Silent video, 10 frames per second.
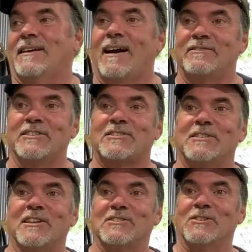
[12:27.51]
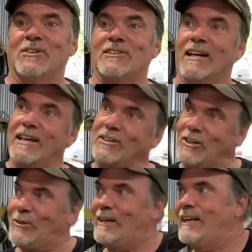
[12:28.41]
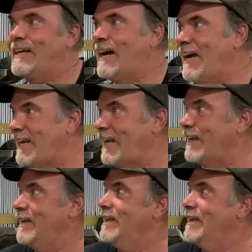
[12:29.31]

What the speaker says: Obviously doesn't look like I do any dieting.